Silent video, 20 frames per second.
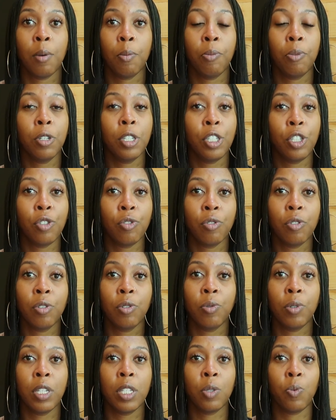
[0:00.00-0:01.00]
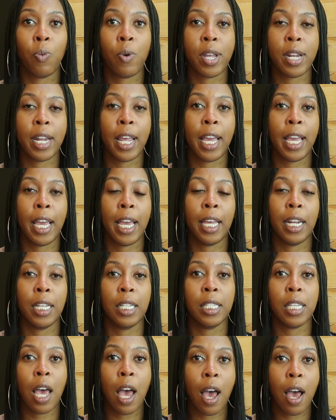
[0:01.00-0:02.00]
push through. It's one day at a
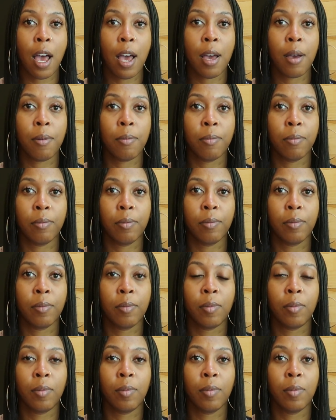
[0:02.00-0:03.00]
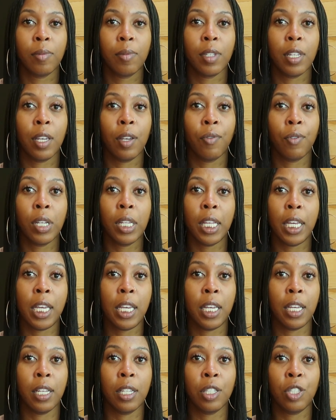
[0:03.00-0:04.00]
time. It
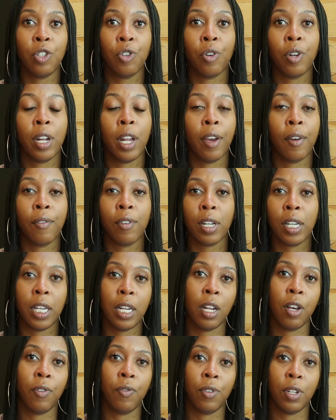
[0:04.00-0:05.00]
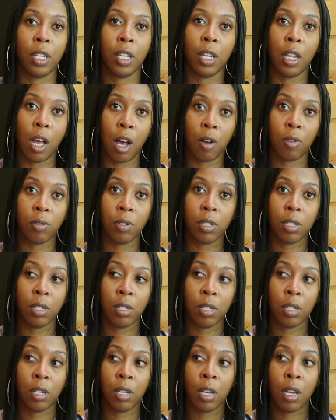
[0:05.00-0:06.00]
really is. You'll never get over the loss.
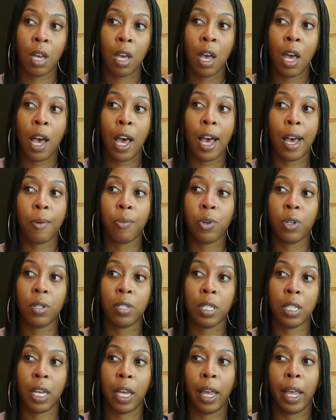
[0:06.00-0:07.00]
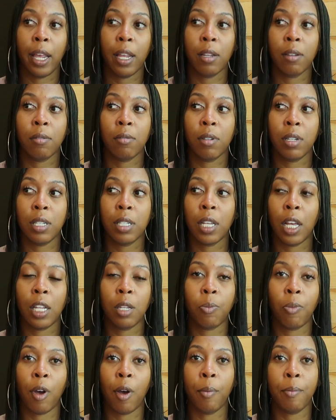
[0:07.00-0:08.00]
I will say this has
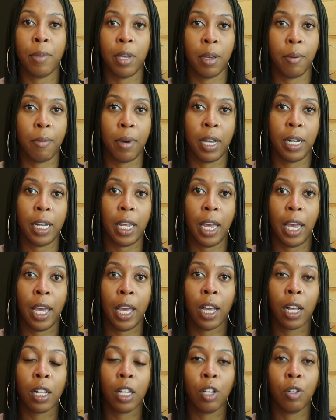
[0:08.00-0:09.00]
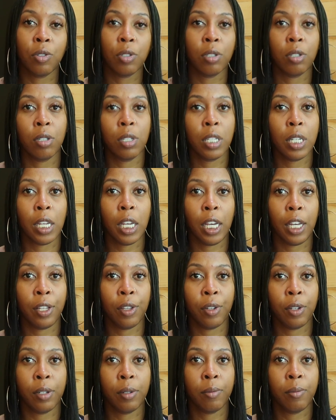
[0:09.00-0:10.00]
brought me and my dad closer
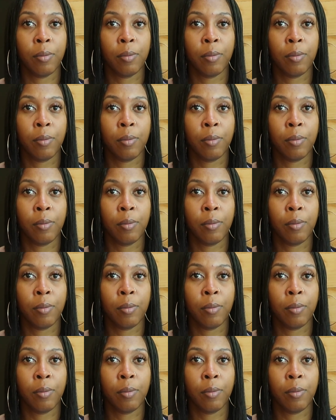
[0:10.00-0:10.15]
together,